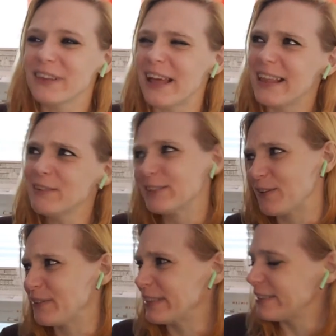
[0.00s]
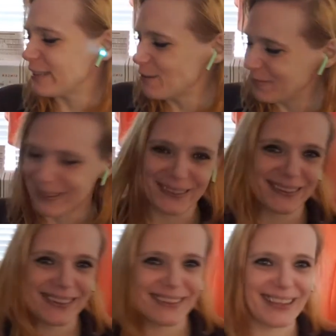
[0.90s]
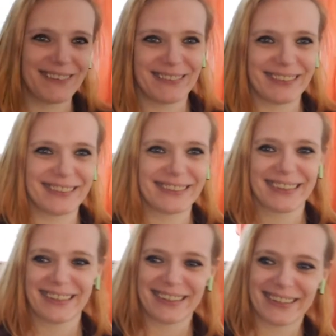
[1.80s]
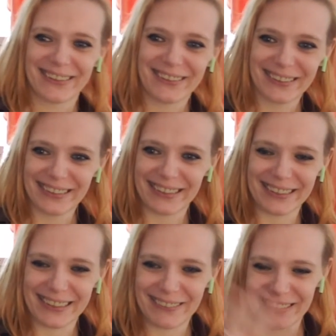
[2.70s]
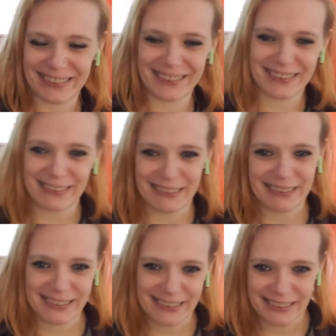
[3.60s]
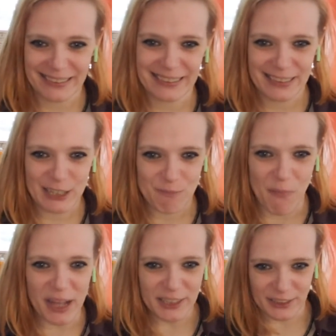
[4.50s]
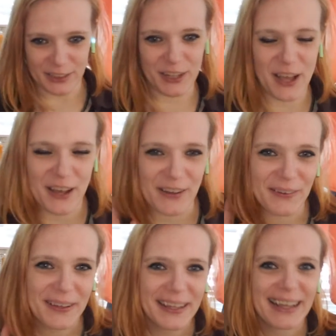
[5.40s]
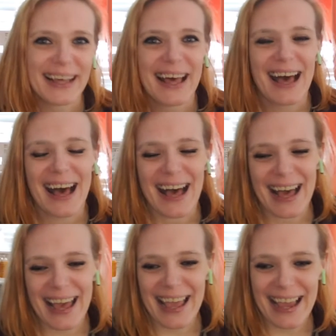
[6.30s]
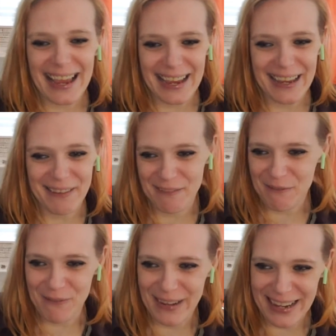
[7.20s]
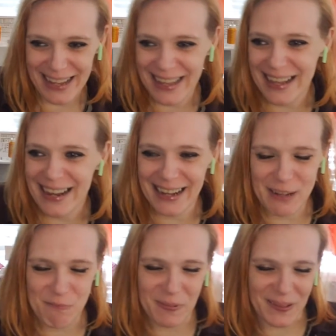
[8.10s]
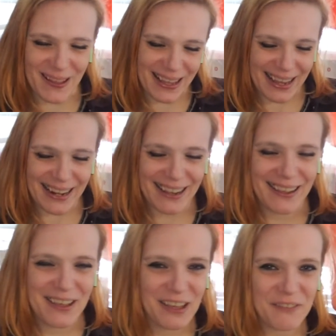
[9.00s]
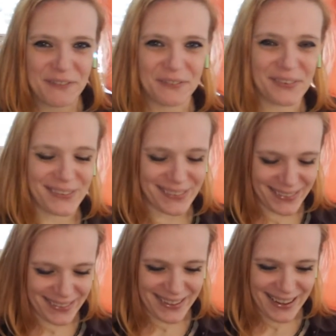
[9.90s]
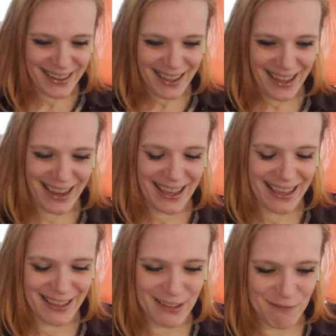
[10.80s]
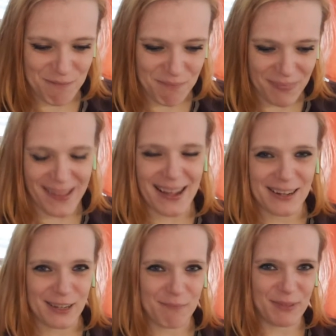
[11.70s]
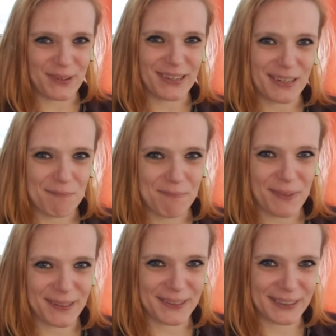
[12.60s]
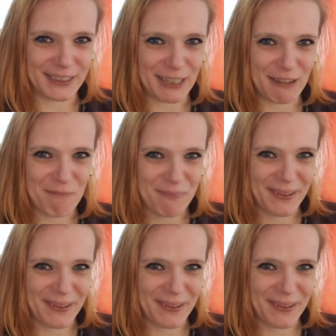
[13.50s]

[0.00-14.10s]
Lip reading: think it was over the summer. It was earlier. It was months ago. I went ahead and applied for a Plaid community partnership,